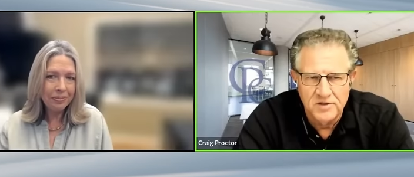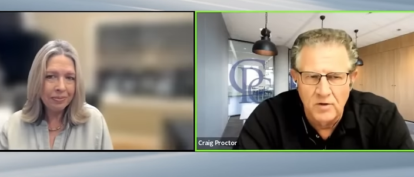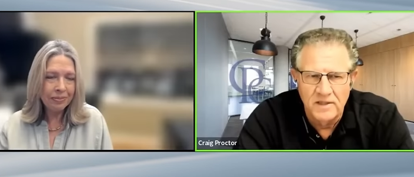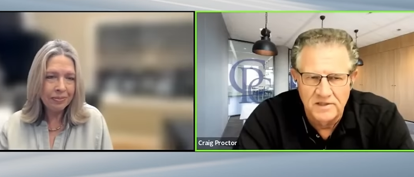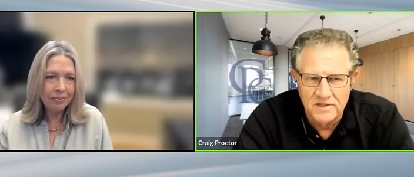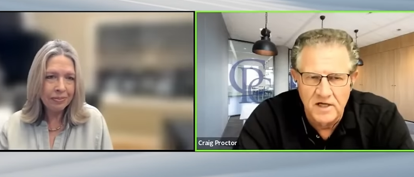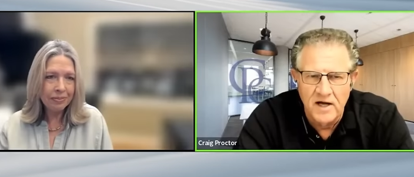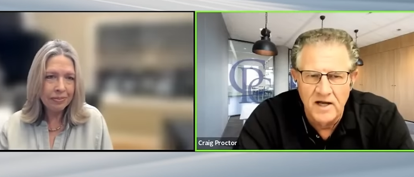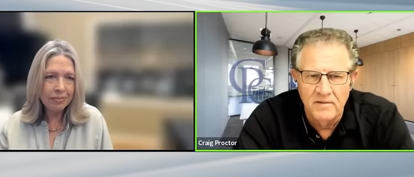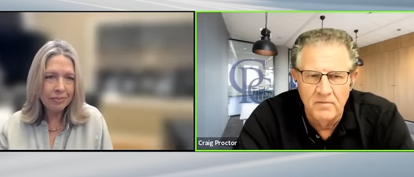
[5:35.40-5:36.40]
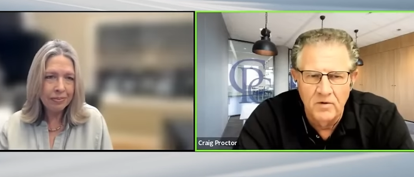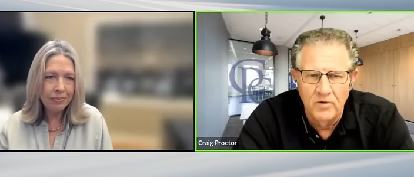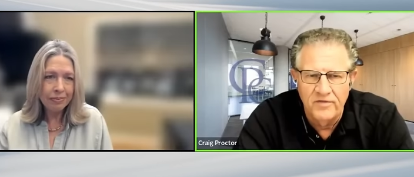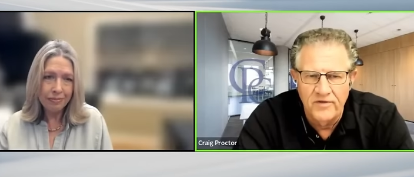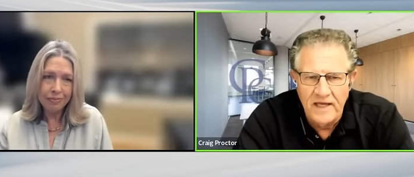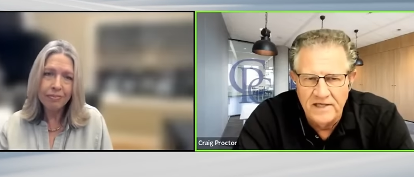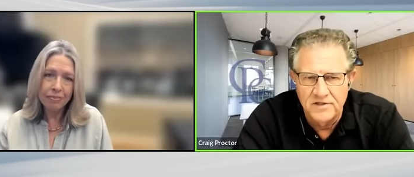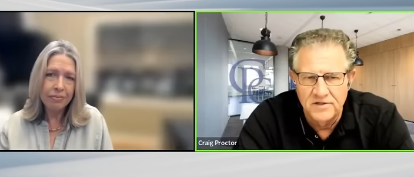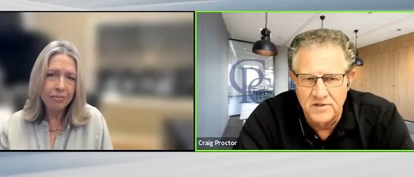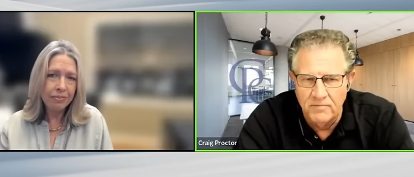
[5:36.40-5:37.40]
Speaker 1: so much time with
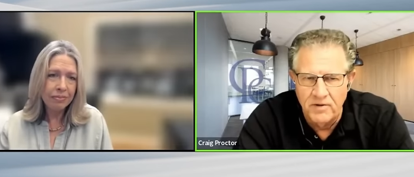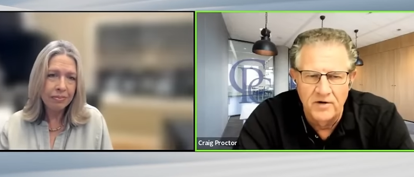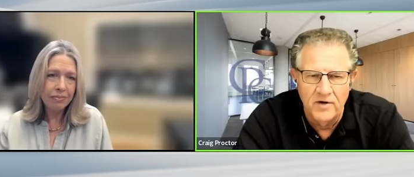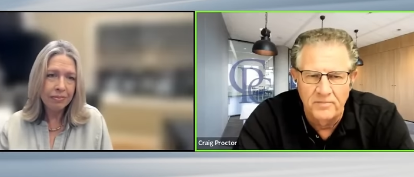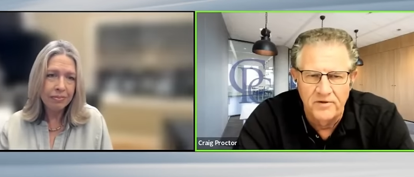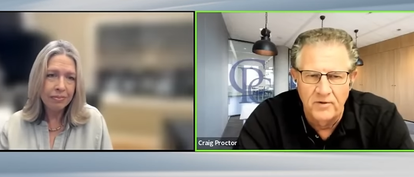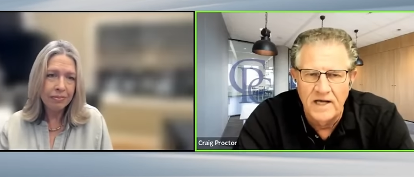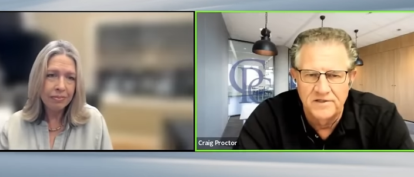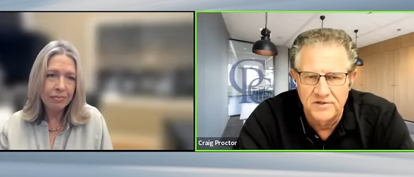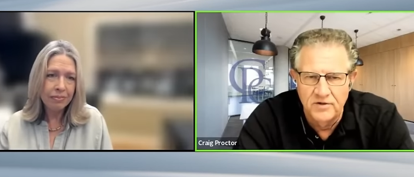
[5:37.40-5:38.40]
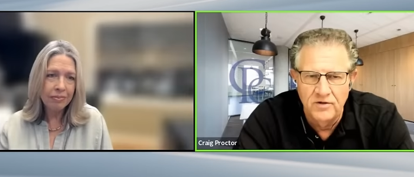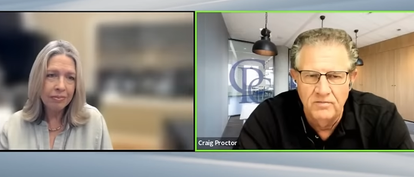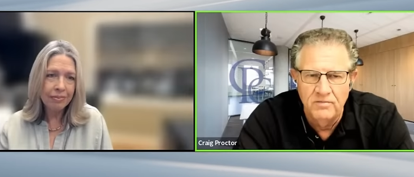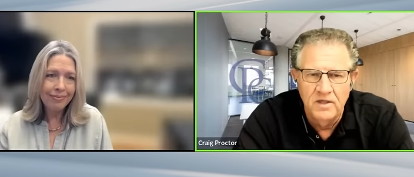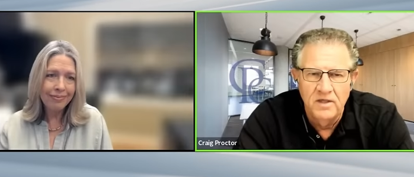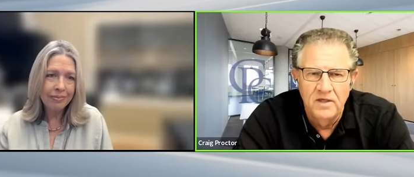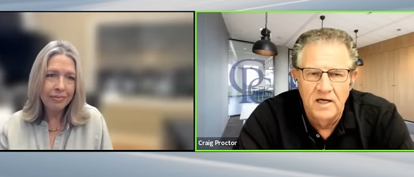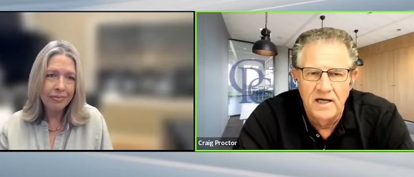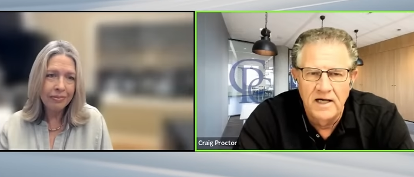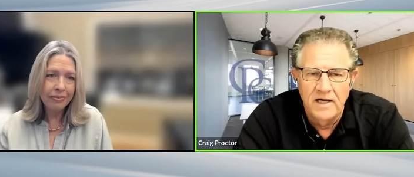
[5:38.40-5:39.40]
agents that partner up with you, I assume
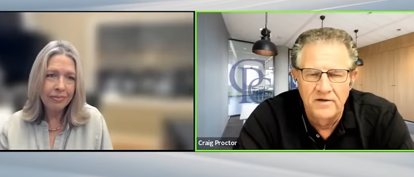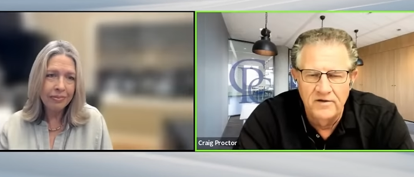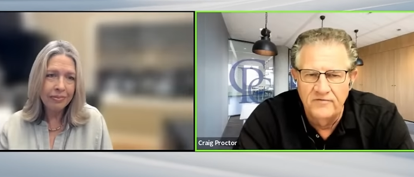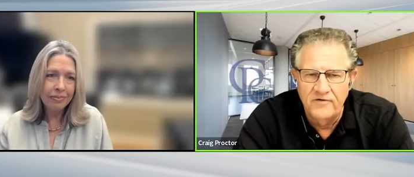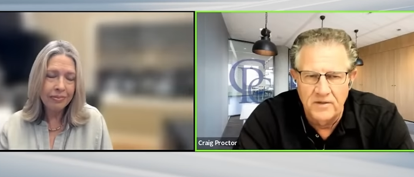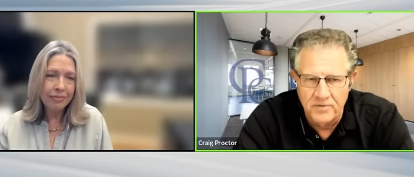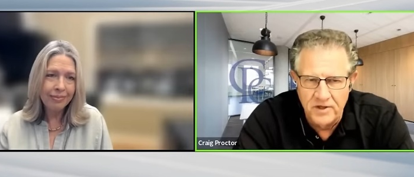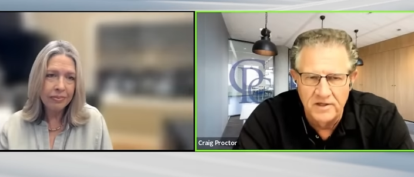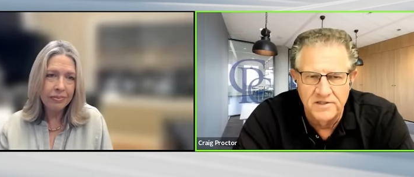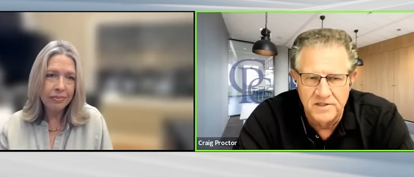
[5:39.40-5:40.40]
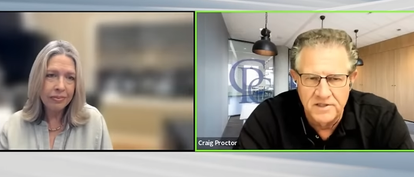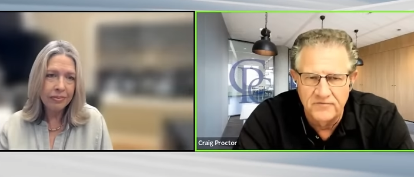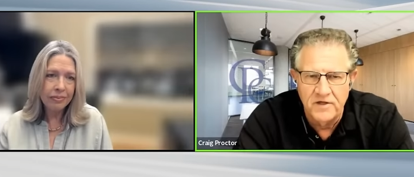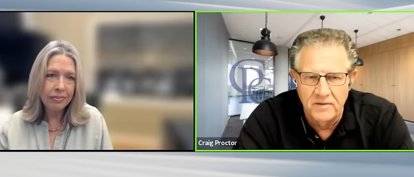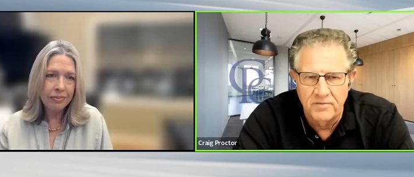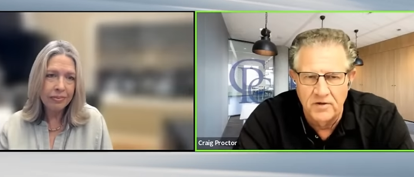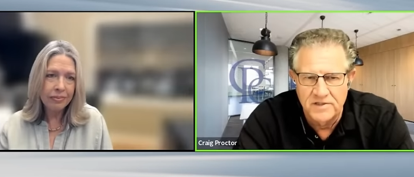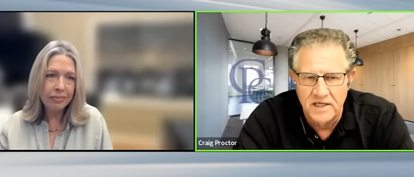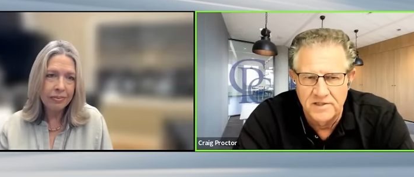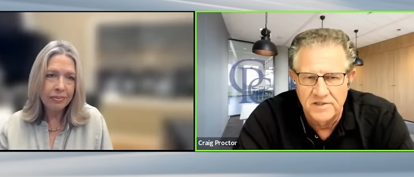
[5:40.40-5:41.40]
uh, you've got a pretty good sifting
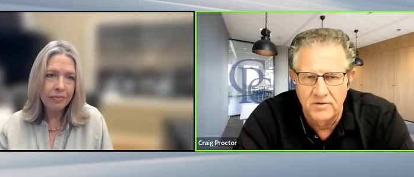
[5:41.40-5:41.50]
process.